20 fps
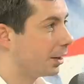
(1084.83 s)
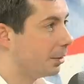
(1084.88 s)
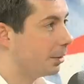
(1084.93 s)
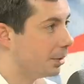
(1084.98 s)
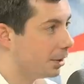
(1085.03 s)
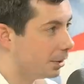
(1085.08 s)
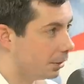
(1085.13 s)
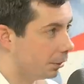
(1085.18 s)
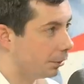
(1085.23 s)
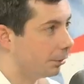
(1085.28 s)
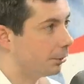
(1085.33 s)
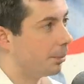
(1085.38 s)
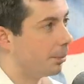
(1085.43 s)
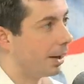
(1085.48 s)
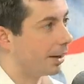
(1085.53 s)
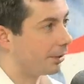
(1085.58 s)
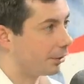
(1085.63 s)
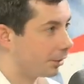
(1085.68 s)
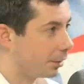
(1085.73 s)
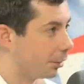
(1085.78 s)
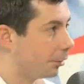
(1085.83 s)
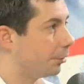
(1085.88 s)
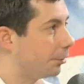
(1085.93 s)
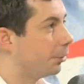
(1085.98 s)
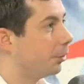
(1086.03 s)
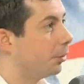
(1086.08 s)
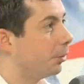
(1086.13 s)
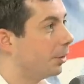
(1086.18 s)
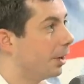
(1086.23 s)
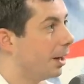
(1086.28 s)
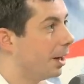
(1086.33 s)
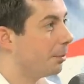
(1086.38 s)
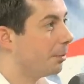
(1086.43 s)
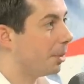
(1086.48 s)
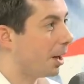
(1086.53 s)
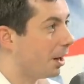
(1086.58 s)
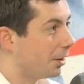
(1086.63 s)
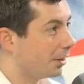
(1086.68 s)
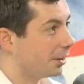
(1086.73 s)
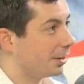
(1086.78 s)
can be used by skillful
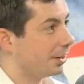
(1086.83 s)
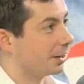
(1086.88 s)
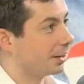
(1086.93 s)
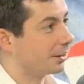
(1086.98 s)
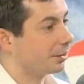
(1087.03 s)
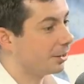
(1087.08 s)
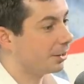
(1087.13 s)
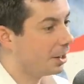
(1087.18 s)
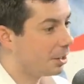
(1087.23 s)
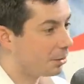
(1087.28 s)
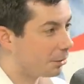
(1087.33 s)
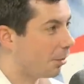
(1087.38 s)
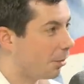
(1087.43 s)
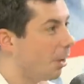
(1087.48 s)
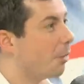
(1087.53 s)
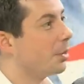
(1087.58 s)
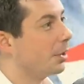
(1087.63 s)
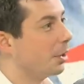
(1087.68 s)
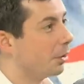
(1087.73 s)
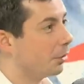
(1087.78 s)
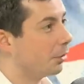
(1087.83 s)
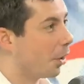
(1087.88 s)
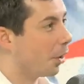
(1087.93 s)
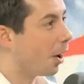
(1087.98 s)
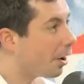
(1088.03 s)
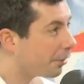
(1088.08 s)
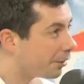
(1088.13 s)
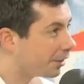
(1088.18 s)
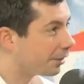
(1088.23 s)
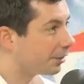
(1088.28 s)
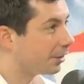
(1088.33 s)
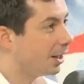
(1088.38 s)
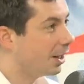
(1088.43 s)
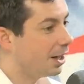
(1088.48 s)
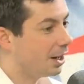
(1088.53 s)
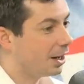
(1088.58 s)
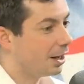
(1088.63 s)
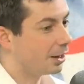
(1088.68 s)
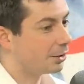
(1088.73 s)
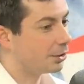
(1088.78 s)
politics from the Oval Office
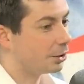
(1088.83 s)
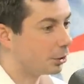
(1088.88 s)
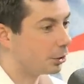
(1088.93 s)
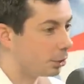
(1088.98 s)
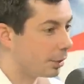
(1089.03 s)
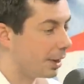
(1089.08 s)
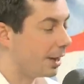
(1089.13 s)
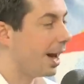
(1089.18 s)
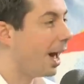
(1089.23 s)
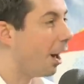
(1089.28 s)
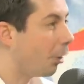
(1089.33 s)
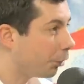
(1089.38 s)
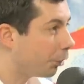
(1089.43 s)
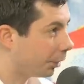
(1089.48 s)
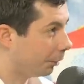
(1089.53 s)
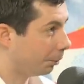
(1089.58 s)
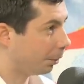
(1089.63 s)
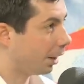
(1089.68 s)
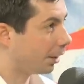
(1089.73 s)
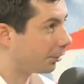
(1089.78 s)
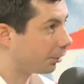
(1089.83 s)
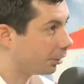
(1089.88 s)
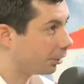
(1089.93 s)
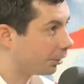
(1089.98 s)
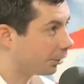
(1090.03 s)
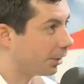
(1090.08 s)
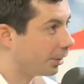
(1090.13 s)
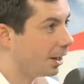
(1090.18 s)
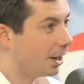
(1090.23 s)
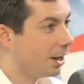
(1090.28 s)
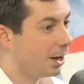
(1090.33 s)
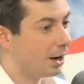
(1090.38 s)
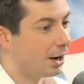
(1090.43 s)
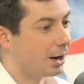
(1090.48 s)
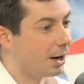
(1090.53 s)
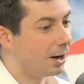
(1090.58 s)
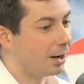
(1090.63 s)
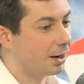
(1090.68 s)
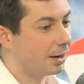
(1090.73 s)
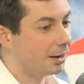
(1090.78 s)
uh, to create healthy pressures
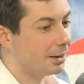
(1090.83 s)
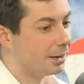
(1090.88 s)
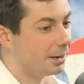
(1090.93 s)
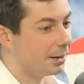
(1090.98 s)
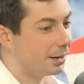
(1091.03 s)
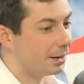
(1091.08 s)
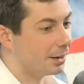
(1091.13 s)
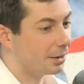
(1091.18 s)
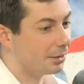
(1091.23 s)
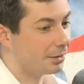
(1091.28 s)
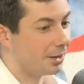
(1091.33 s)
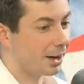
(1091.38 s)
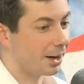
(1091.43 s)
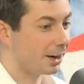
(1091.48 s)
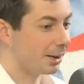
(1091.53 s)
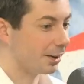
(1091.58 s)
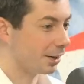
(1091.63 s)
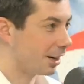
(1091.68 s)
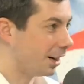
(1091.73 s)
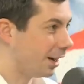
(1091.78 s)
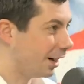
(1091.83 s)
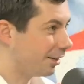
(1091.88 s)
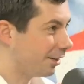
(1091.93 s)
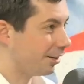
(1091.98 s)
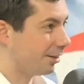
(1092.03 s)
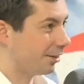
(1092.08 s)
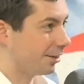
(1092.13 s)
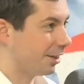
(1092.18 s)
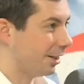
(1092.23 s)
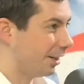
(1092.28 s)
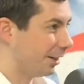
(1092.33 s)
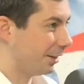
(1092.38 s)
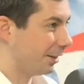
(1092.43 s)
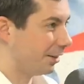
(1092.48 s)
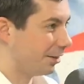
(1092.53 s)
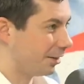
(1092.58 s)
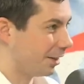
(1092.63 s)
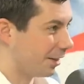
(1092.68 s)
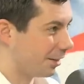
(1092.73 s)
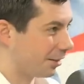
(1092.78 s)
on, uh, if not on the conscience, then at
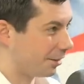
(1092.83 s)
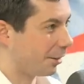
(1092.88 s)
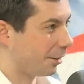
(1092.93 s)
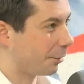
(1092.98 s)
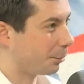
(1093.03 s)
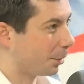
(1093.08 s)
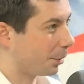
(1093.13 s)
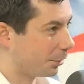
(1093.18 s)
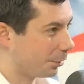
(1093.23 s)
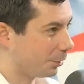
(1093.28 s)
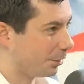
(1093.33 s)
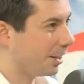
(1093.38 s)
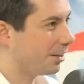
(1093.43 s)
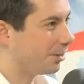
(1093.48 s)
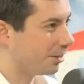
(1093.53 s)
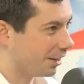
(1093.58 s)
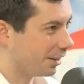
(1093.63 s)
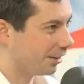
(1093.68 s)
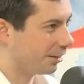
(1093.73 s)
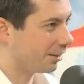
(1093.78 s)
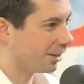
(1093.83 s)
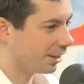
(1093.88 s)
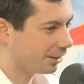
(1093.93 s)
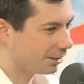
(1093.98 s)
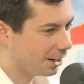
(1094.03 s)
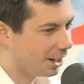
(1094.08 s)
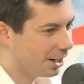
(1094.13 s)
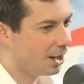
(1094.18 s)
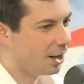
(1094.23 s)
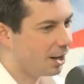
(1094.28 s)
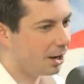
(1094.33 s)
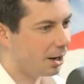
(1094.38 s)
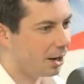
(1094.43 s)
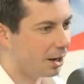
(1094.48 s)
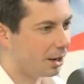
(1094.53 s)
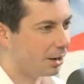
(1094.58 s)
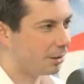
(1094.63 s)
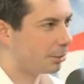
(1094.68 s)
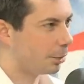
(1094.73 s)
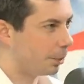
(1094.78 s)
least on the self preservation instincts
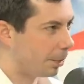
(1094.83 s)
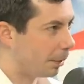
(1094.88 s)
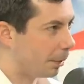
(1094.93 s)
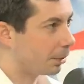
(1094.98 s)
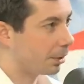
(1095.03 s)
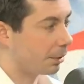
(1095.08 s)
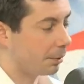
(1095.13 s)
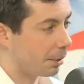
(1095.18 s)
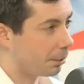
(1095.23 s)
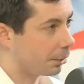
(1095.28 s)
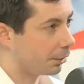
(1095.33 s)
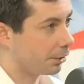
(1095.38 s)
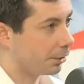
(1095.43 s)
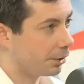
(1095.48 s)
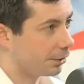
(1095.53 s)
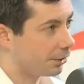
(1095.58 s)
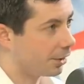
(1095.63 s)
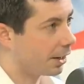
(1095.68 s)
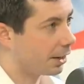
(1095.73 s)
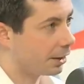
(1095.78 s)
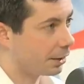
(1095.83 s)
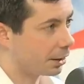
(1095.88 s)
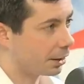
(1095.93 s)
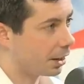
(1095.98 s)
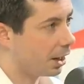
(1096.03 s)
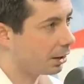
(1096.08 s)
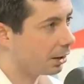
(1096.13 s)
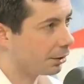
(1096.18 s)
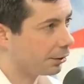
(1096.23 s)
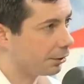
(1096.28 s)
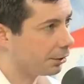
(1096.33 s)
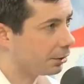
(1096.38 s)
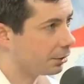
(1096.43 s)
of Republican members of the Senate and the Congress.